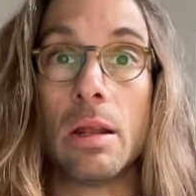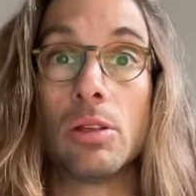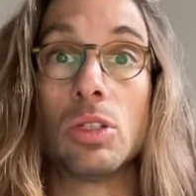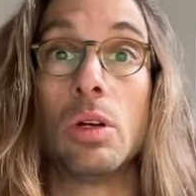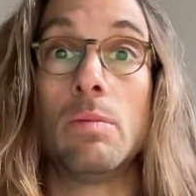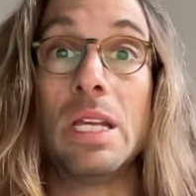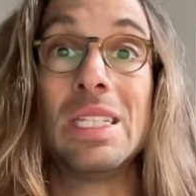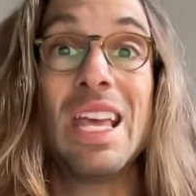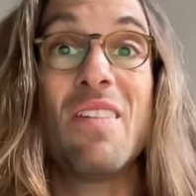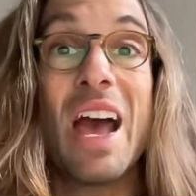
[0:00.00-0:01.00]
so it means
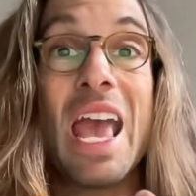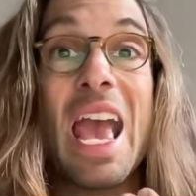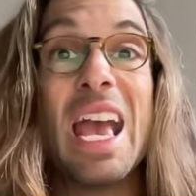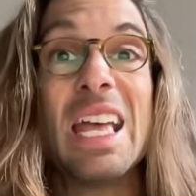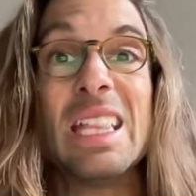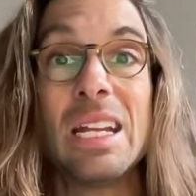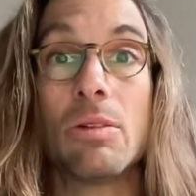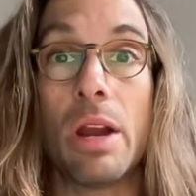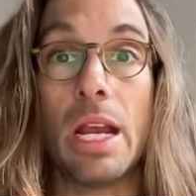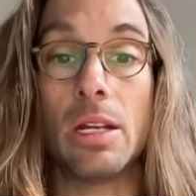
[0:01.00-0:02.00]
if I
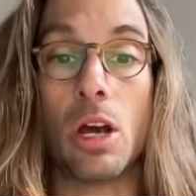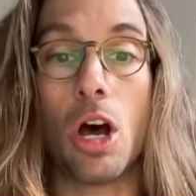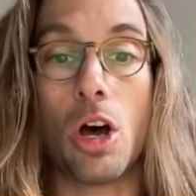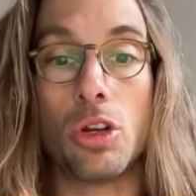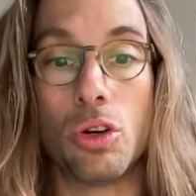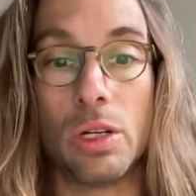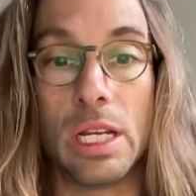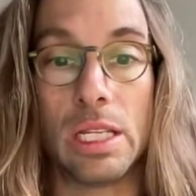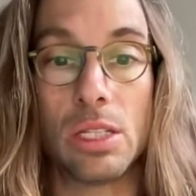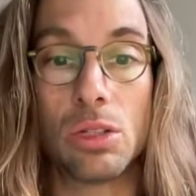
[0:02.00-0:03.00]
integrate under
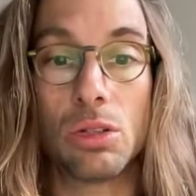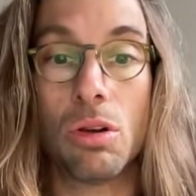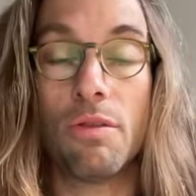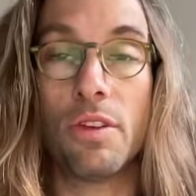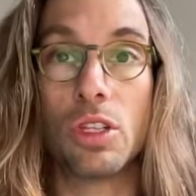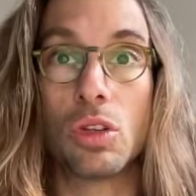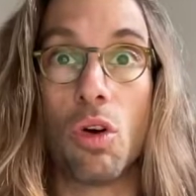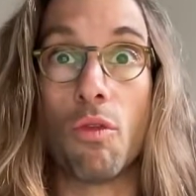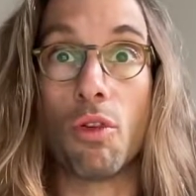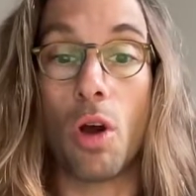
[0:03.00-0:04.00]
this surface
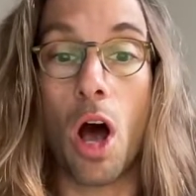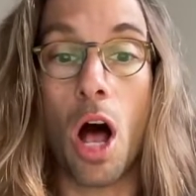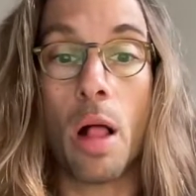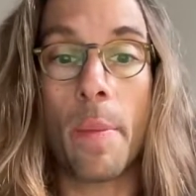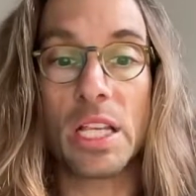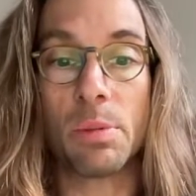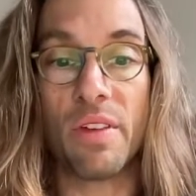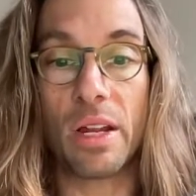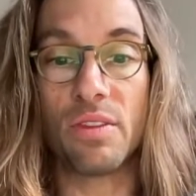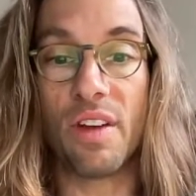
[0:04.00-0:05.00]
over all possible
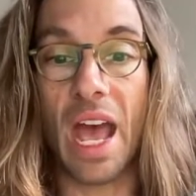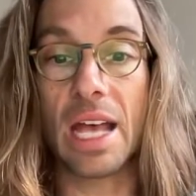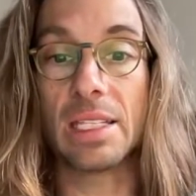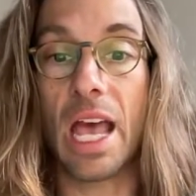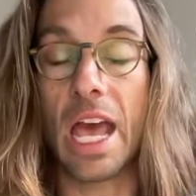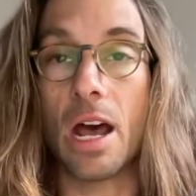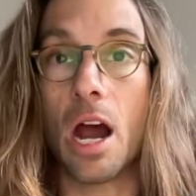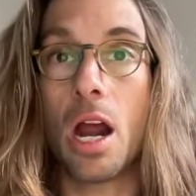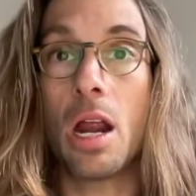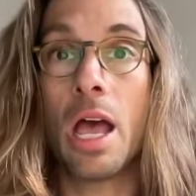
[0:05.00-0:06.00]
values of S and
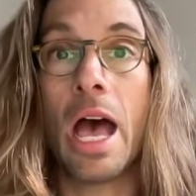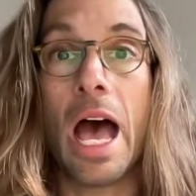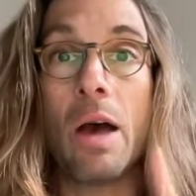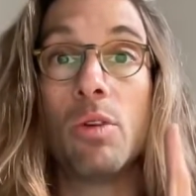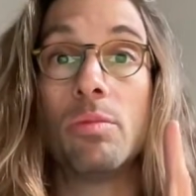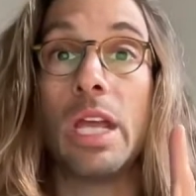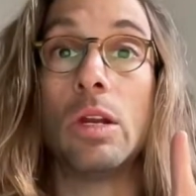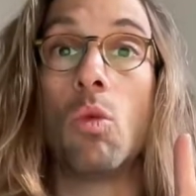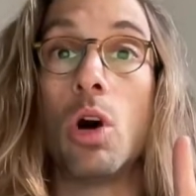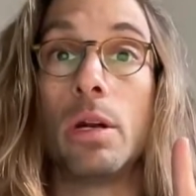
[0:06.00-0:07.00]
R, I would
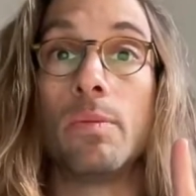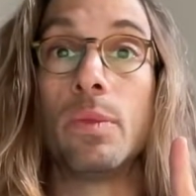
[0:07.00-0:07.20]
obtain 1.